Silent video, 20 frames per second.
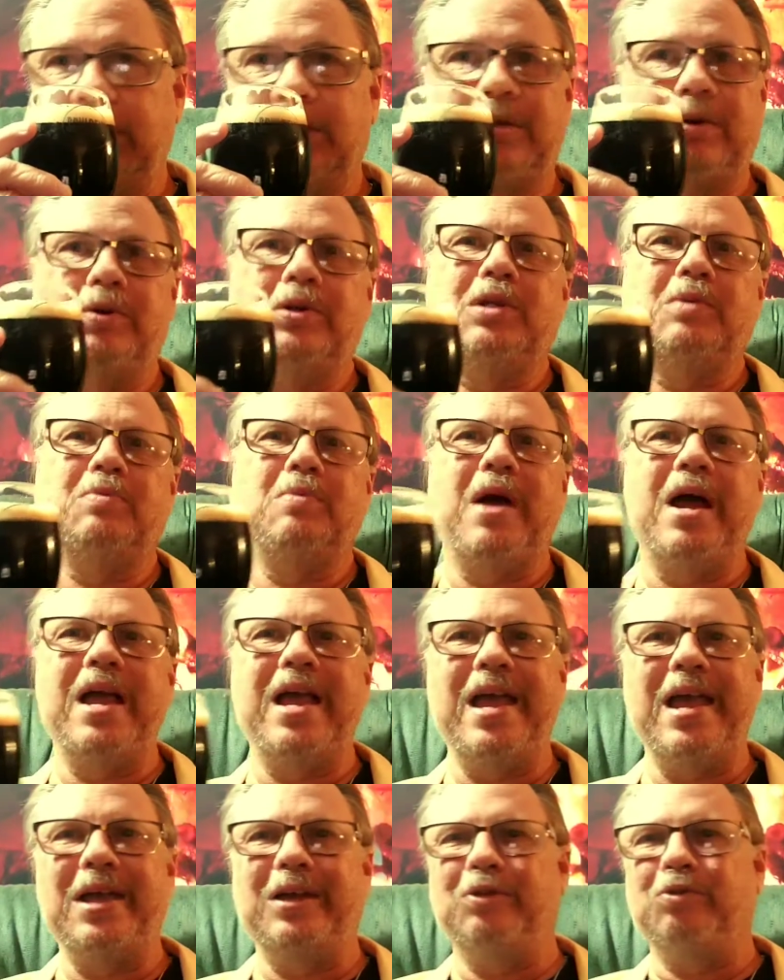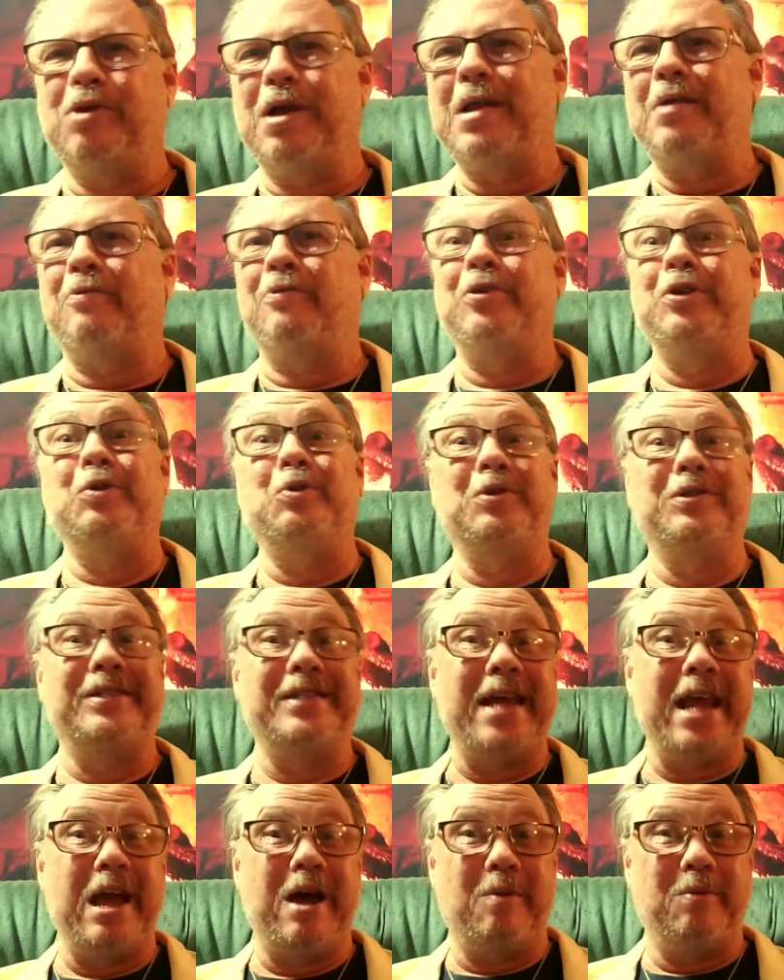That shows you my age, right? I refer to it as
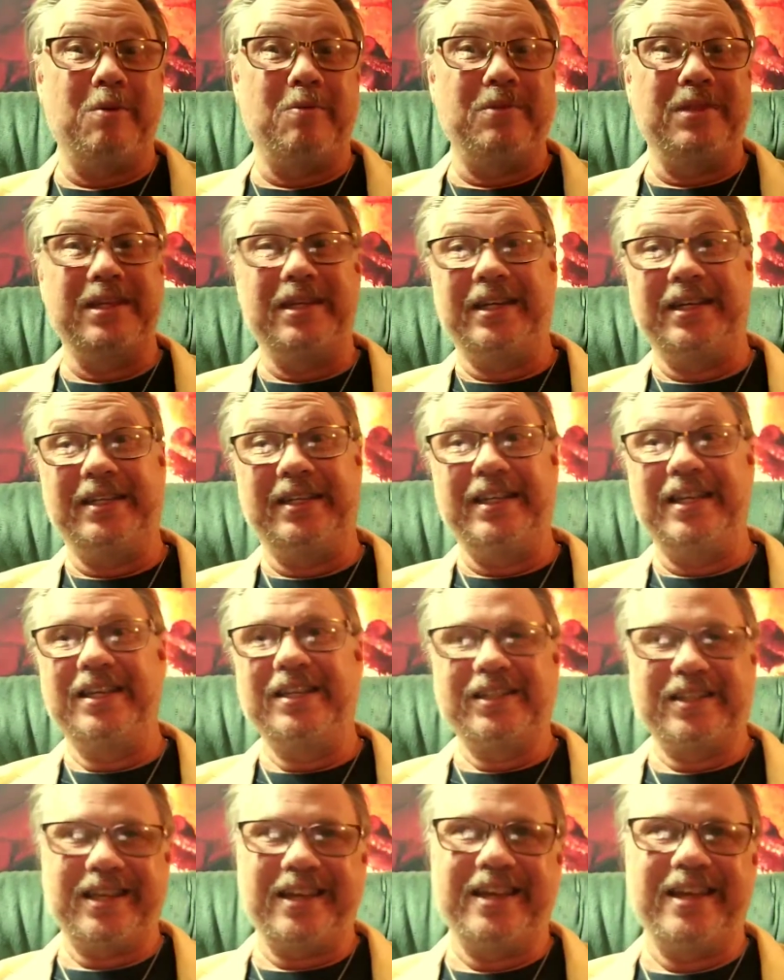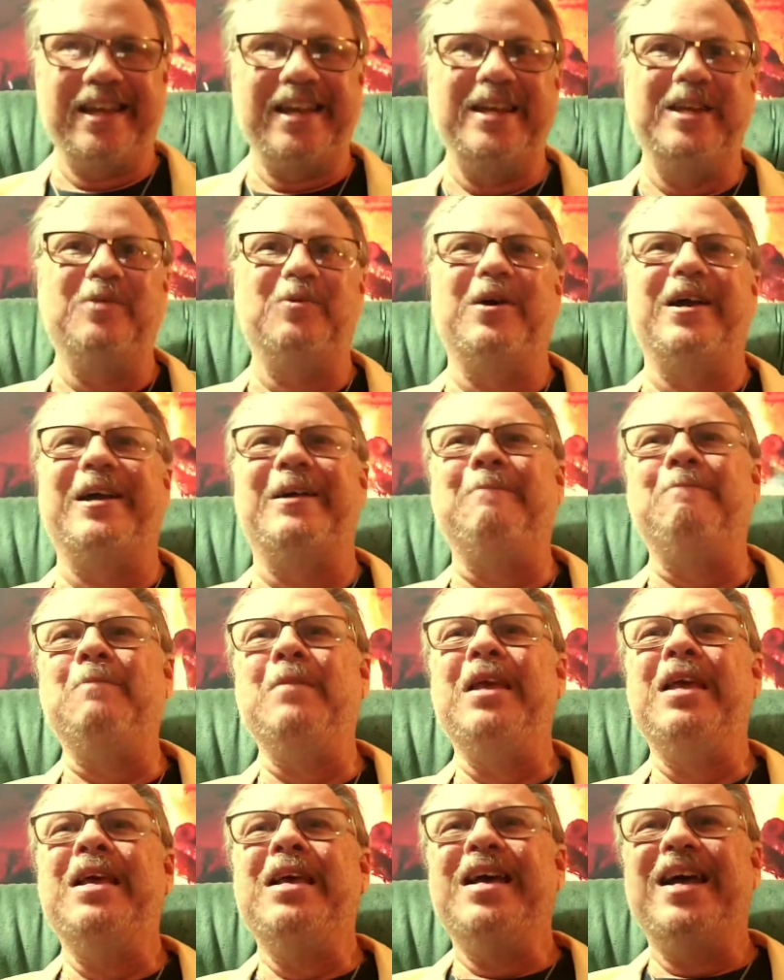an album and then a disc. Anyway,
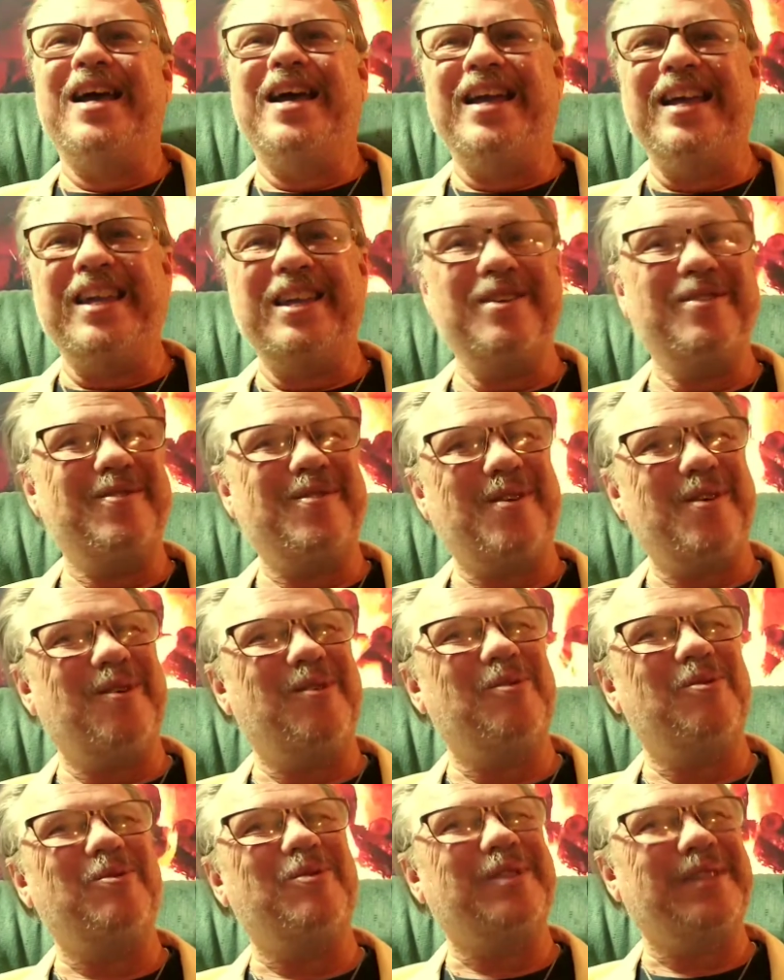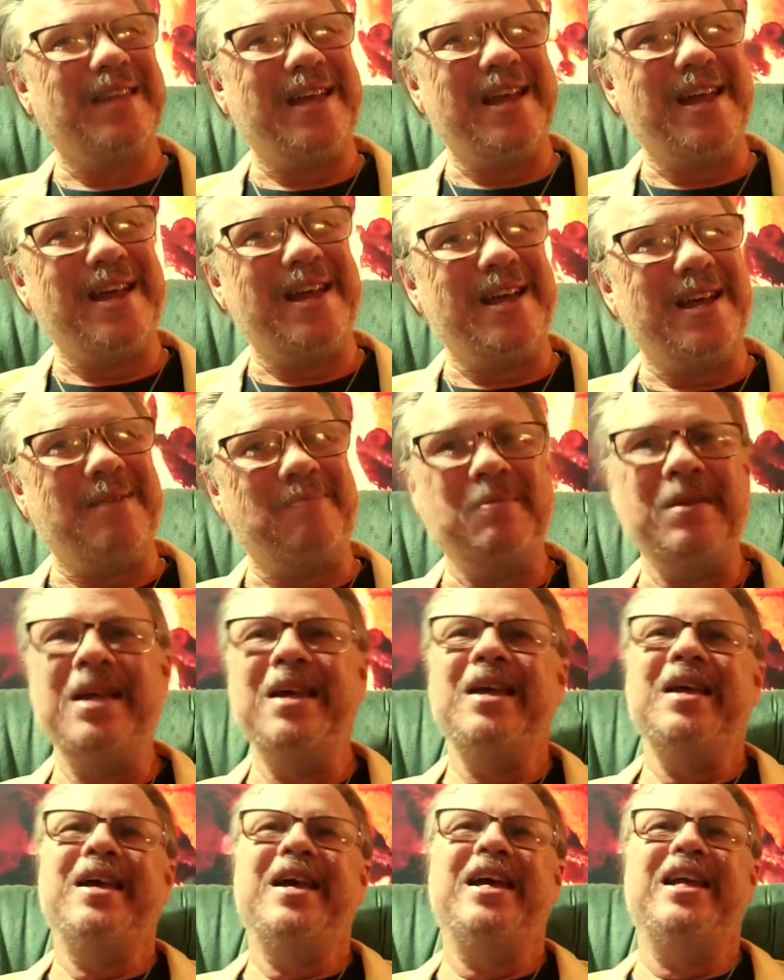you're old, Tom.
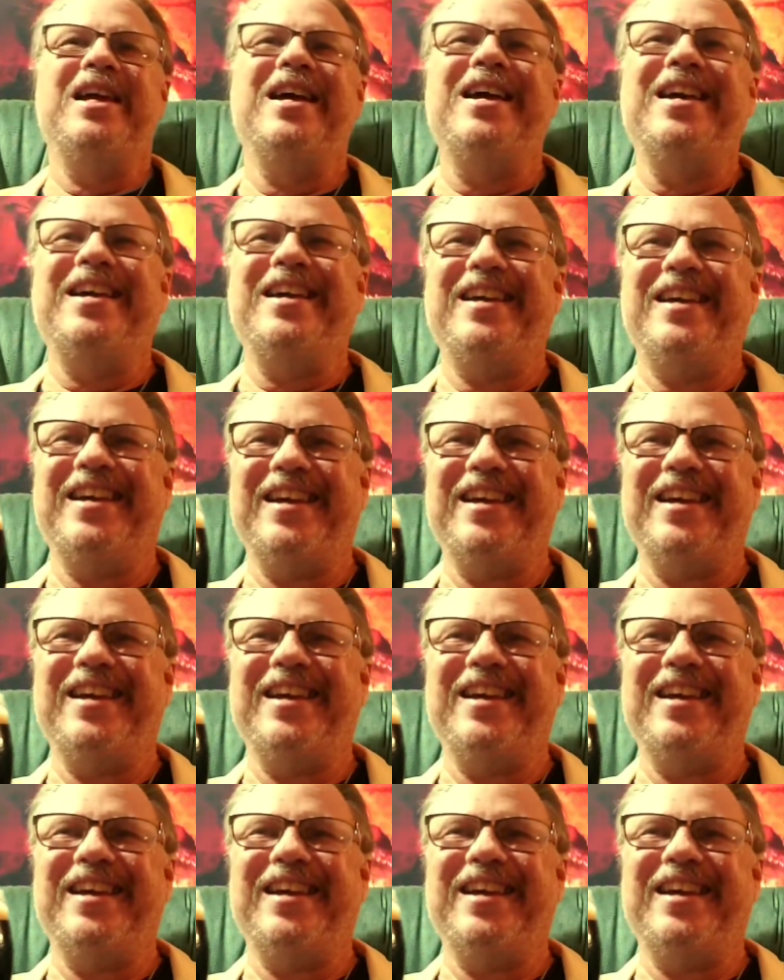And